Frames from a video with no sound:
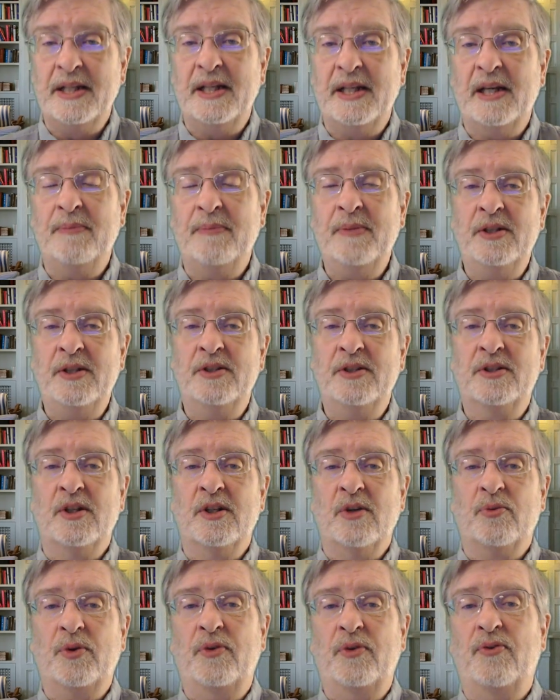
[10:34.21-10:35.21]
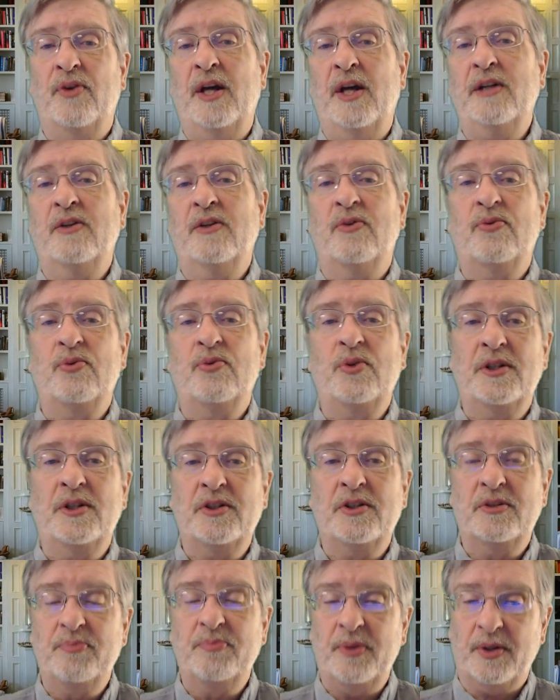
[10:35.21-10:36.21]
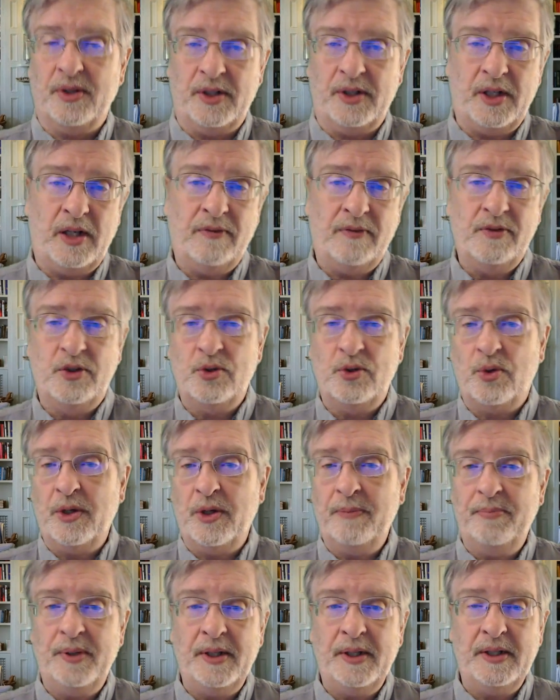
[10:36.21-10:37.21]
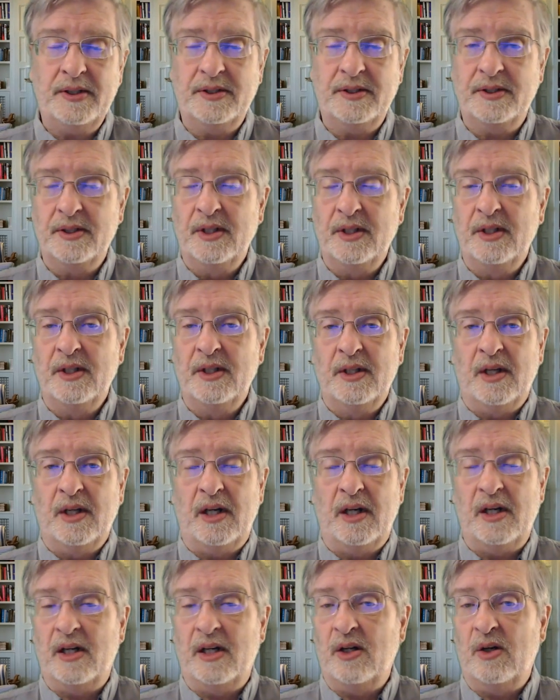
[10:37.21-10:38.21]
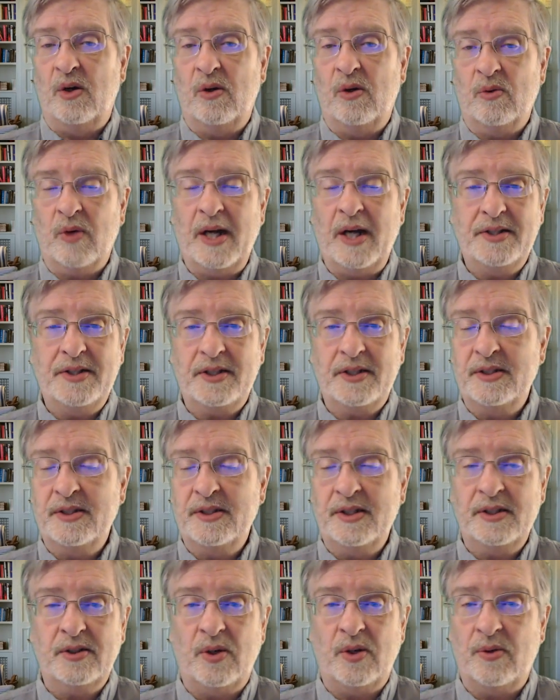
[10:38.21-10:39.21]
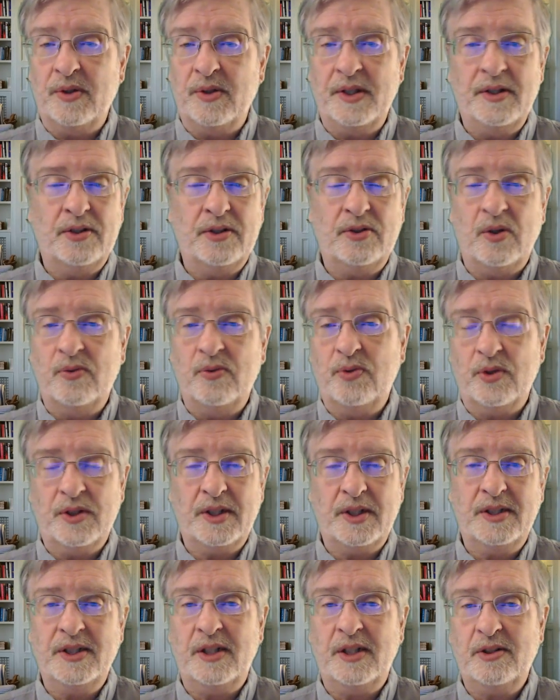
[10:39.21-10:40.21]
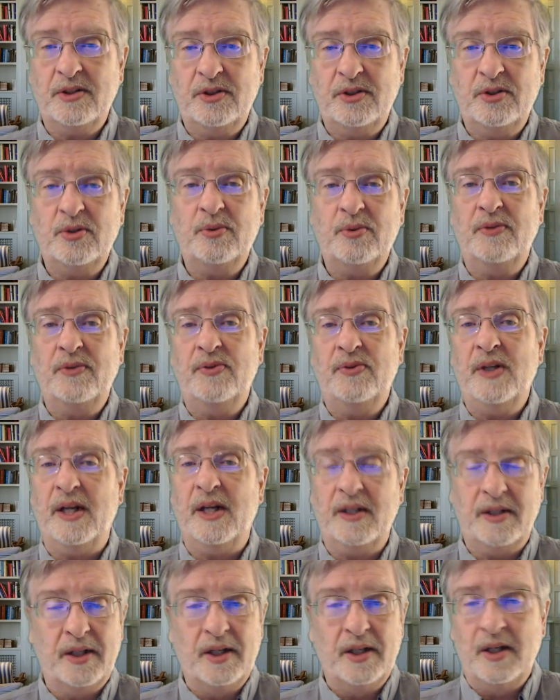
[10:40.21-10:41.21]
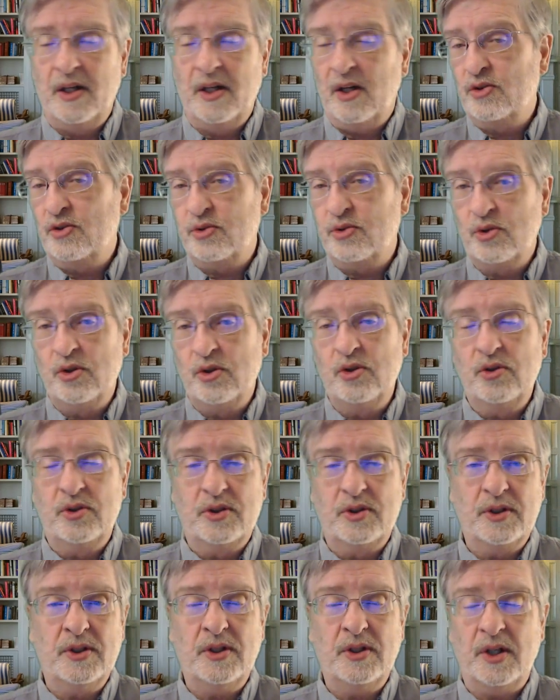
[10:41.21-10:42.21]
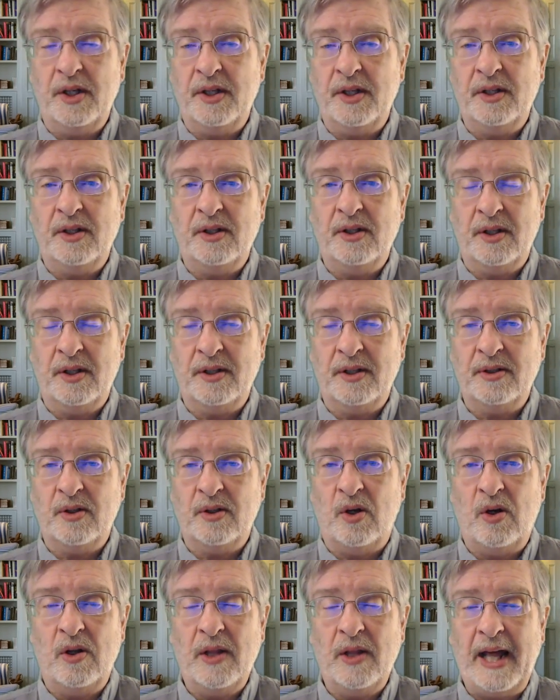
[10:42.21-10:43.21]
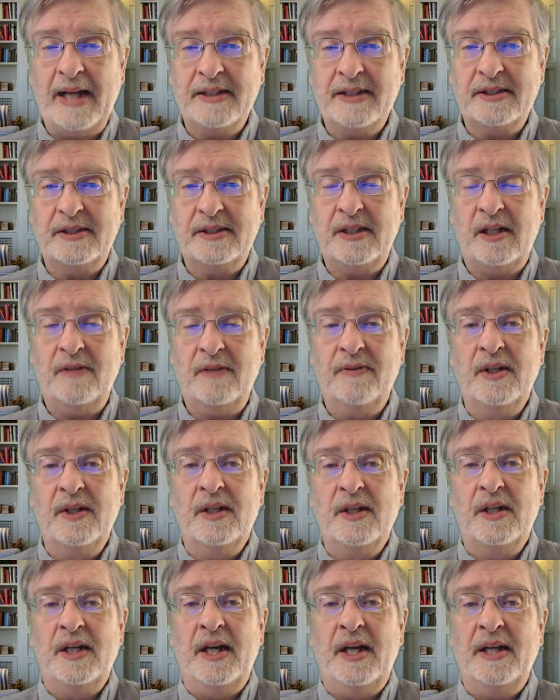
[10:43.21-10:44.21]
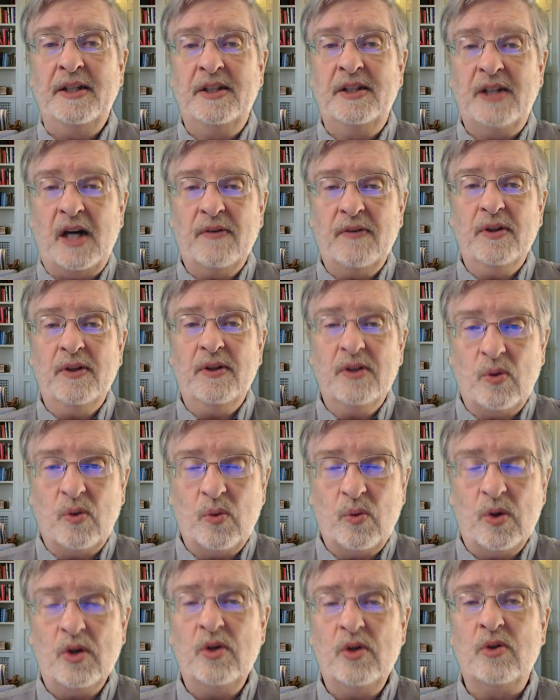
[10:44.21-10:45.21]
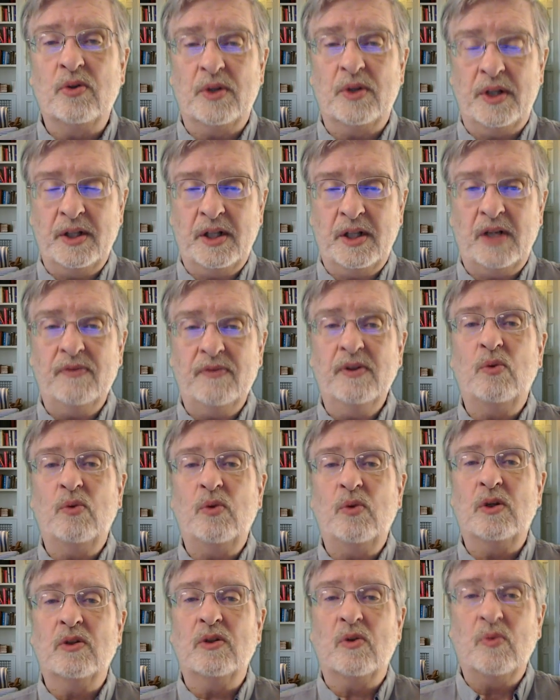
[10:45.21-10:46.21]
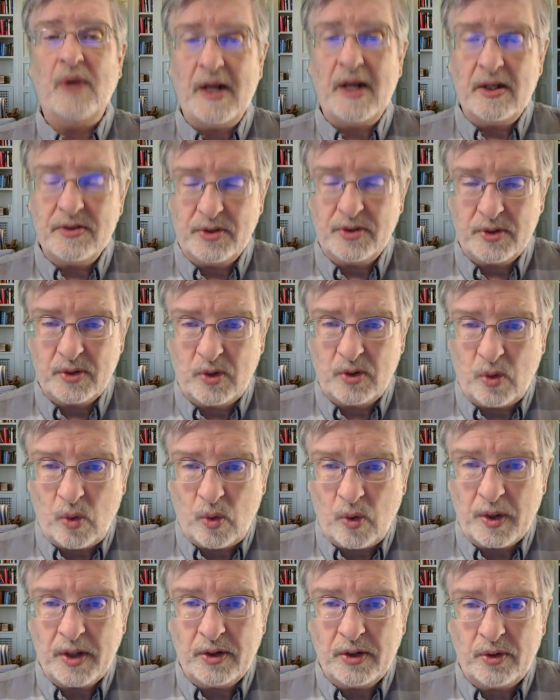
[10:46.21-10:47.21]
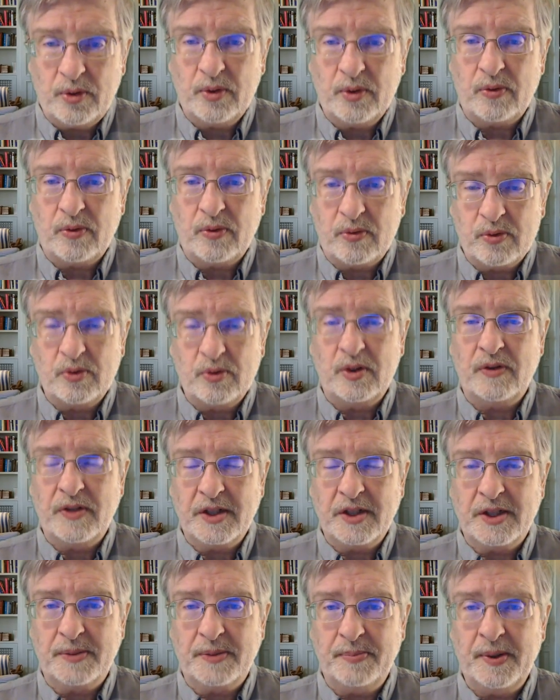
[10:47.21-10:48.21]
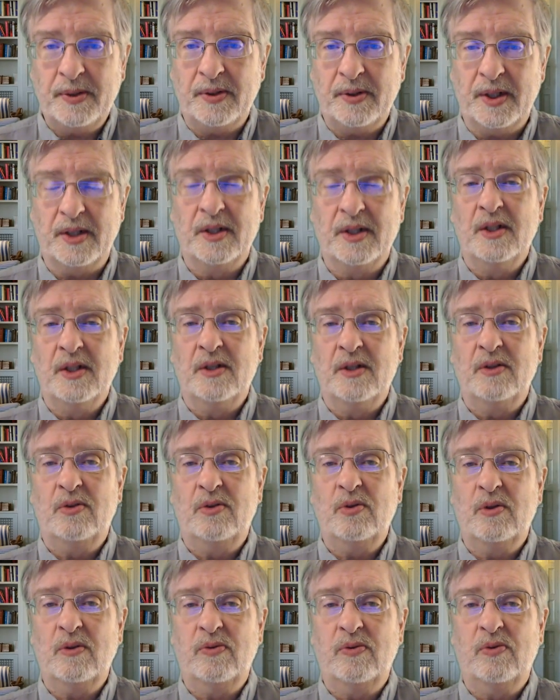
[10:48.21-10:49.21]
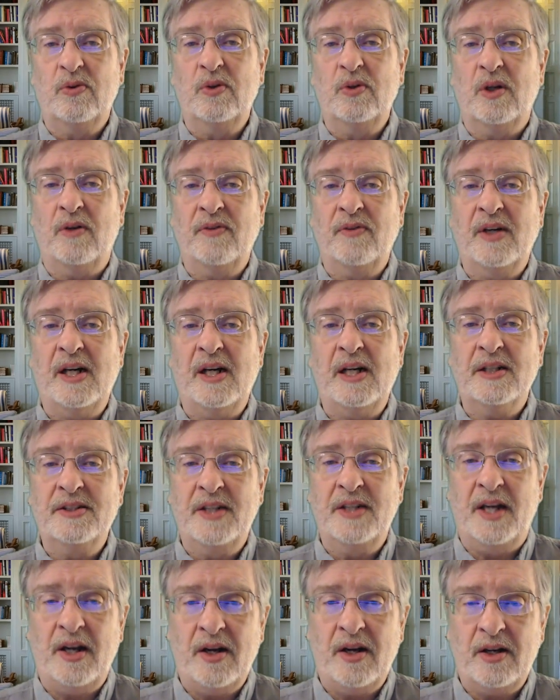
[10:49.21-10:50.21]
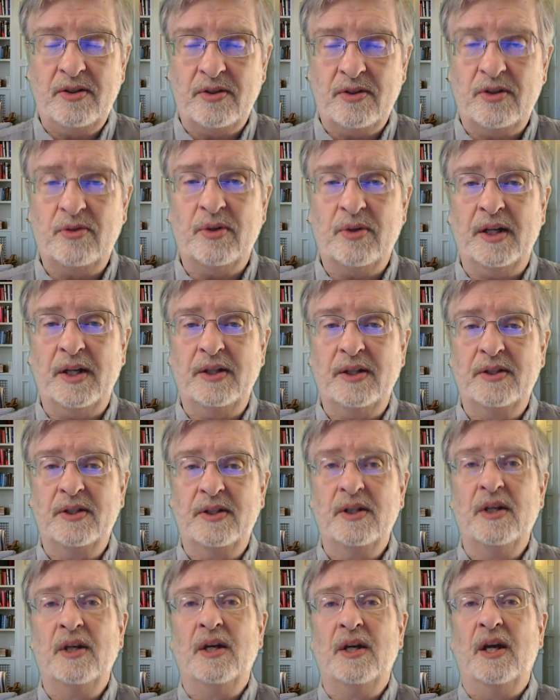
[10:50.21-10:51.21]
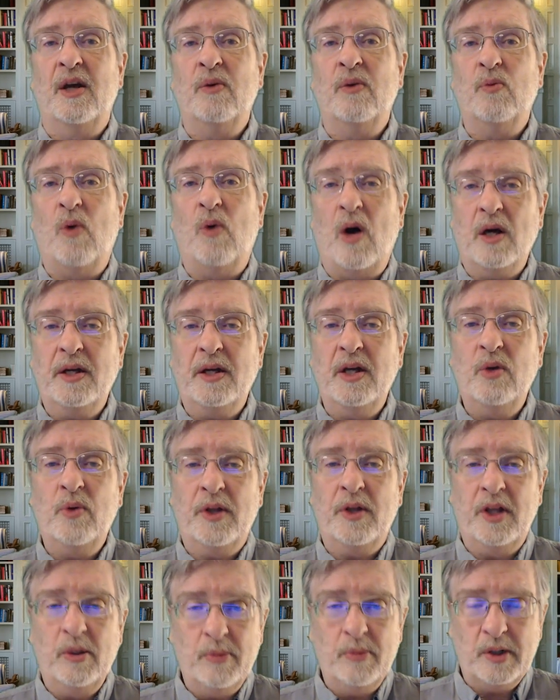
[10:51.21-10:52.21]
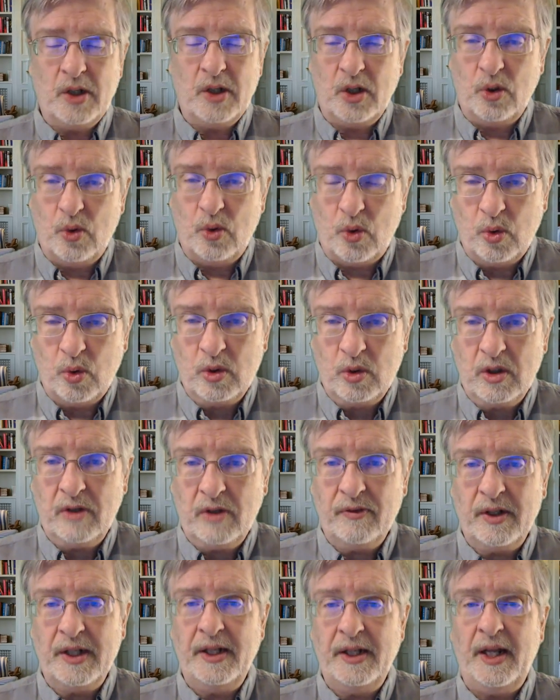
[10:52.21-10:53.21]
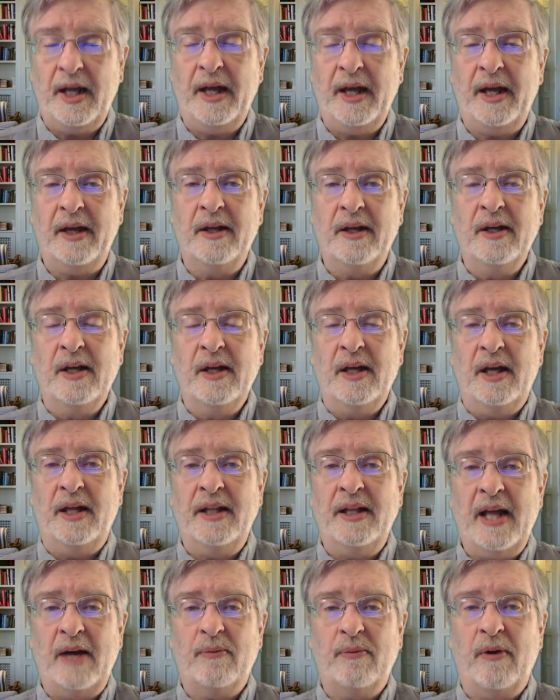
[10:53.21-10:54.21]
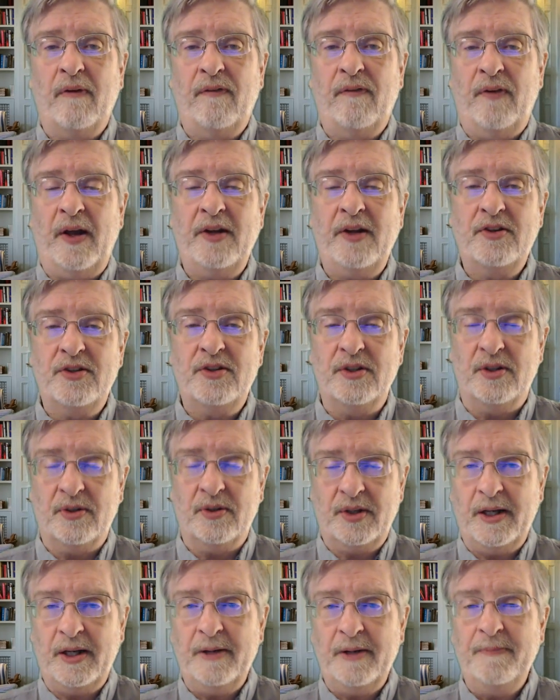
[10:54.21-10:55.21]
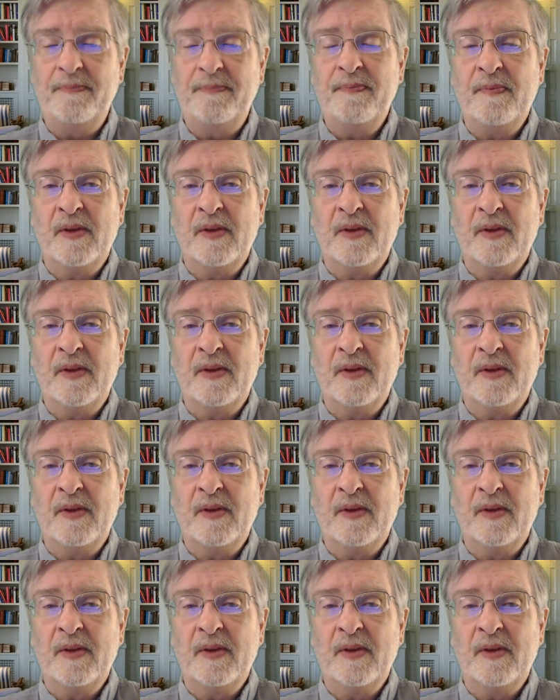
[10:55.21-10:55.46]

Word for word: It means reflect the fruit of the Spirit, love, joy, peace, uh, righteousness, holiness, so forth, etc., to reflect truth and, and, and all that stuff, and govern the world and govern the world around you according to the fruit of the Spirit, through the fruit of God's character traits, and walking with Him in the cool of the day in that reflection, okay?